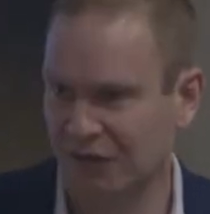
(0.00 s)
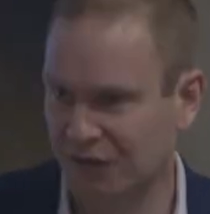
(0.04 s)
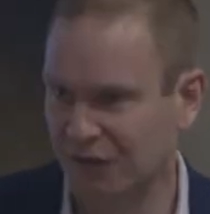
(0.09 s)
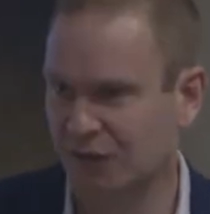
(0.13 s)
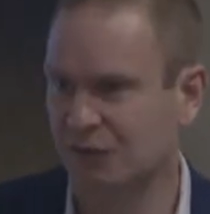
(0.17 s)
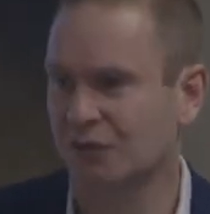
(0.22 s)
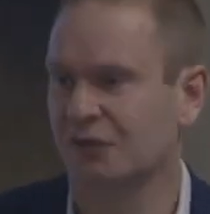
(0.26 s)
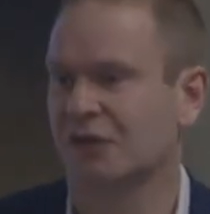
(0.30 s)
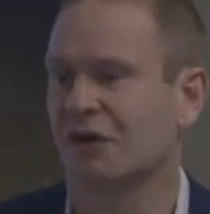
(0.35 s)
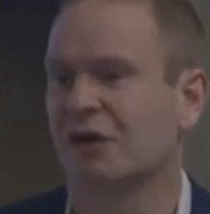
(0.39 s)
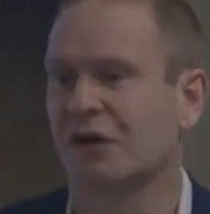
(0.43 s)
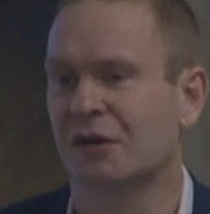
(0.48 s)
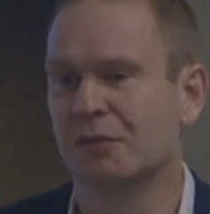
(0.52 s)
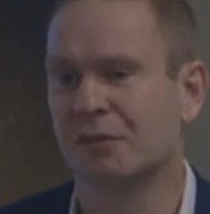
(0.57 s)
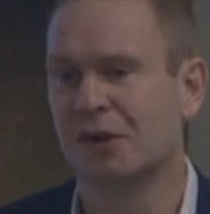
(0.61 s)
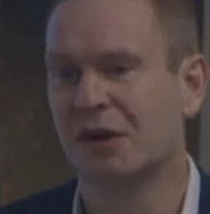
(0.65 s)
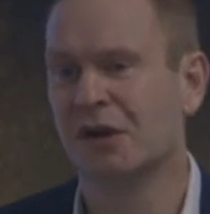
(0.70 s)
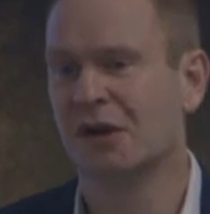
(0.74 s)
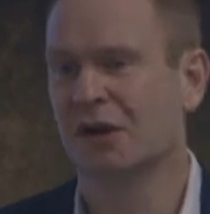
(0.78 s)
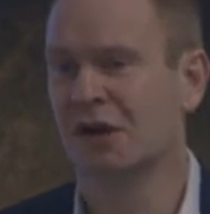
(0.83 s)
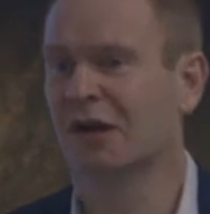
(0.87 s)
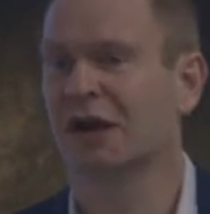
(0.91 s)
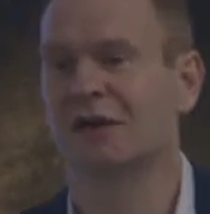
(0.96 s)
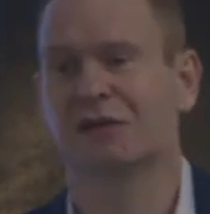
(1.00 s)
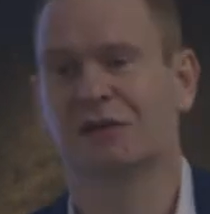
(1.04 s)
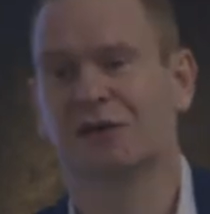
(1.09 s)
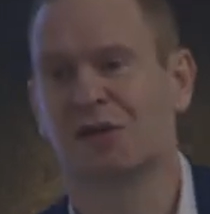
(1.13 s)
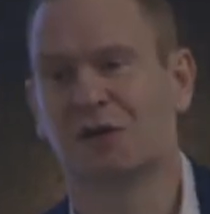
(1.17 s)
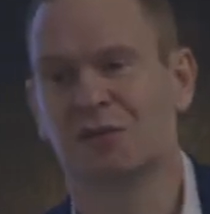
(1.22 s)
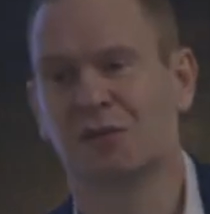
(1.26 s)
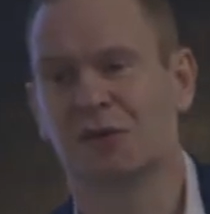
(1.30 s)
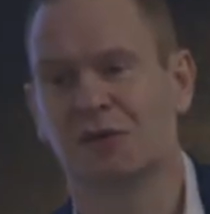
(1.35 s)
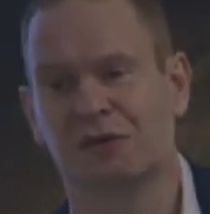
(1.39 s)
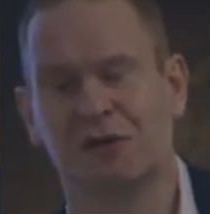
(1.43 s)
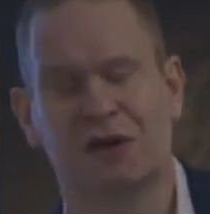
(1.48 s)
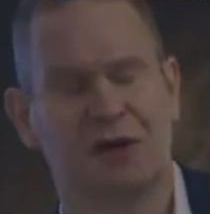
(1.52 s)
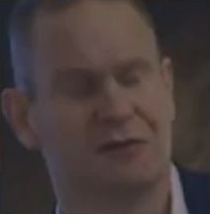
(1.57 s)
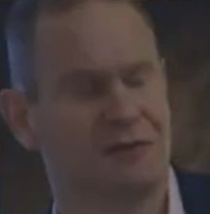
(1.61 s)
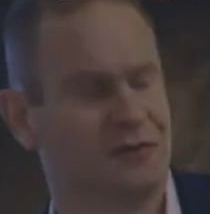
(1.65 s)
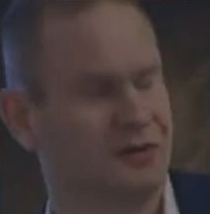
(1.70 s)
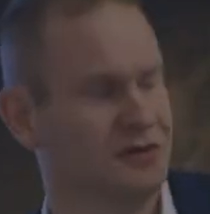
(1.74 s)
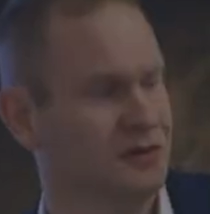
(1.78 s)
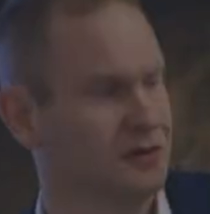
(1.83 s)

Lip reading: single time. That took them offline for